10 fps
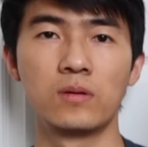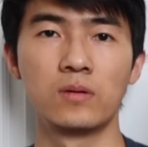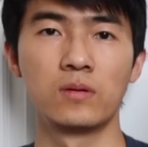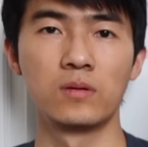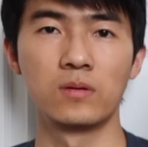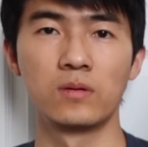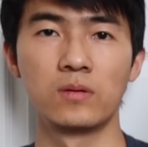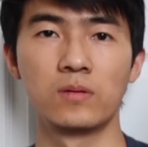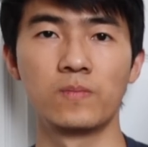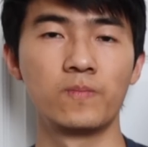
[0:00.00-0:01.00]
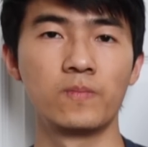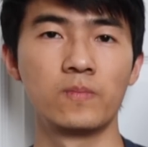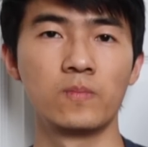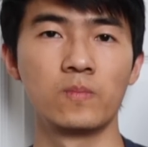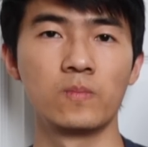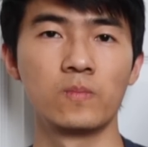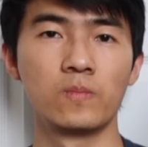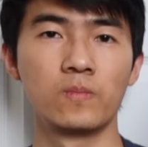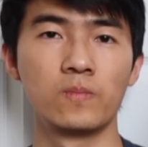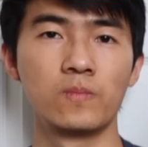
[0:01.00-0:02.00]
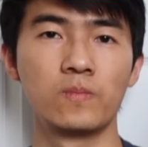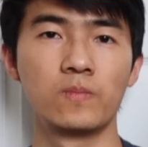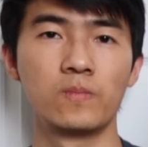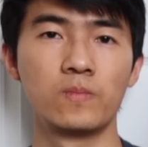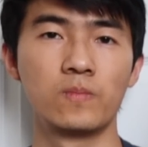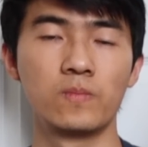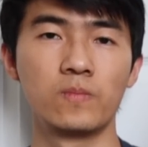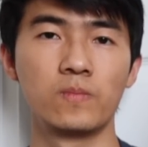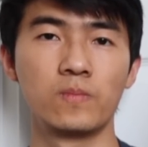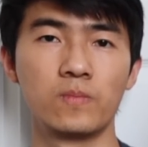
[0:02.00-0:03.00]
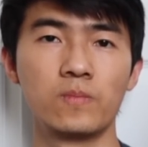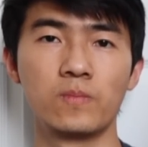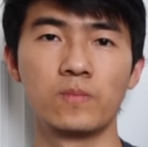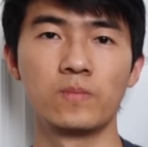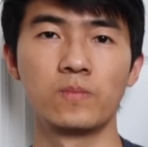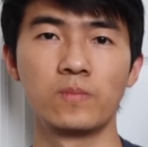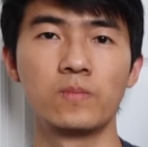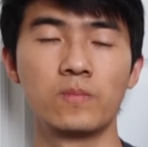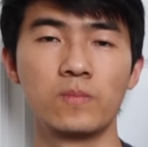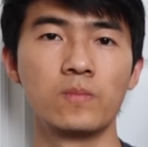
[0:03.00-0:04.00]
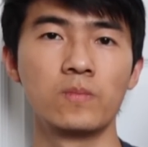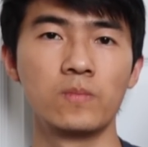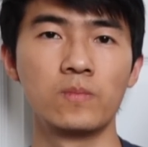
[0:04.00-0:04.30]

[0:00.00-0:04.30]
No words are spoken by the person on screen.